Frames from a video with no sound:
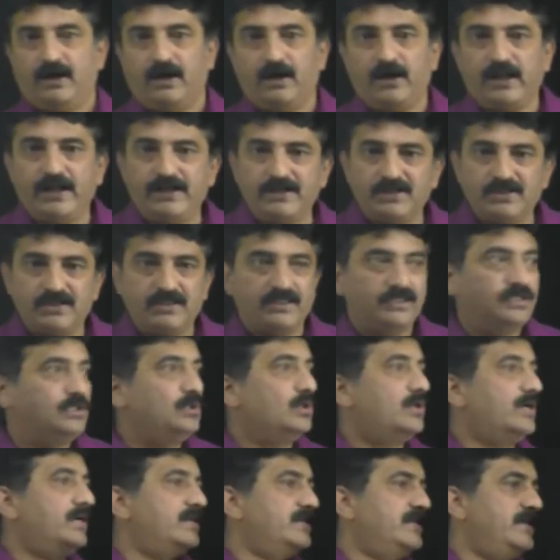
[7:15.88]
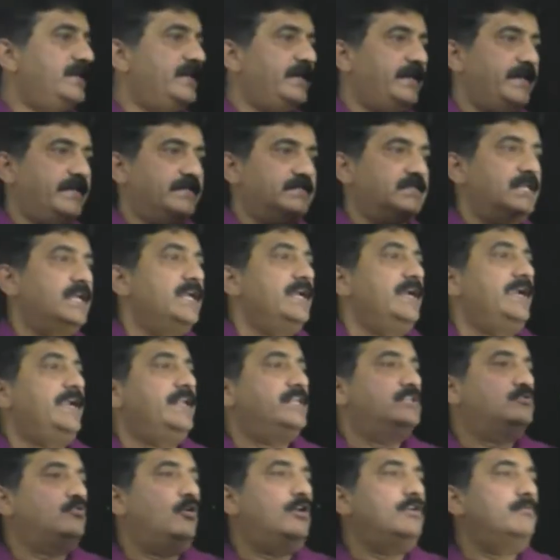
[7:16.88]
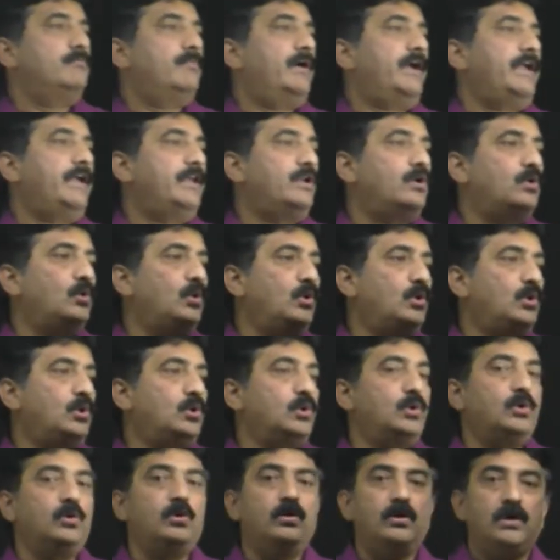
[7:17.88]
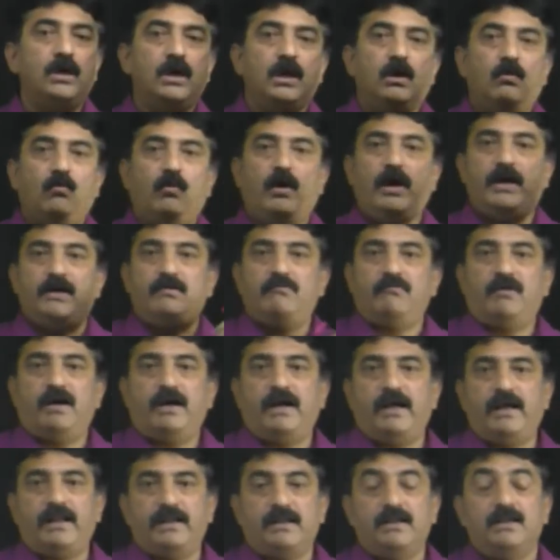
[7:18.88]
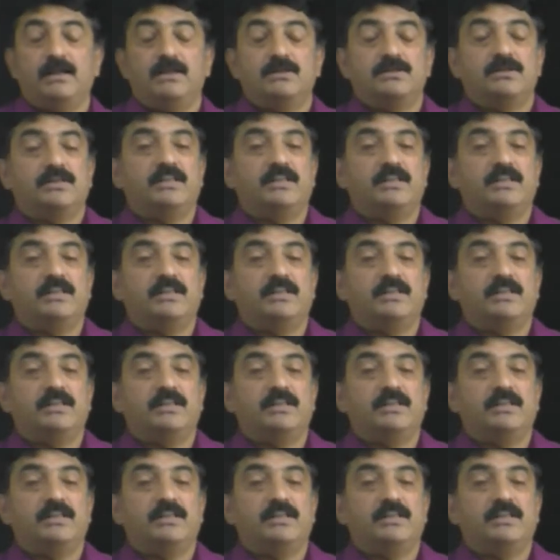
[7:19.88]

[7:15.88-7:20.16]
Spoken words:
Got it? Look at this. It is 1 by root 2 1 1.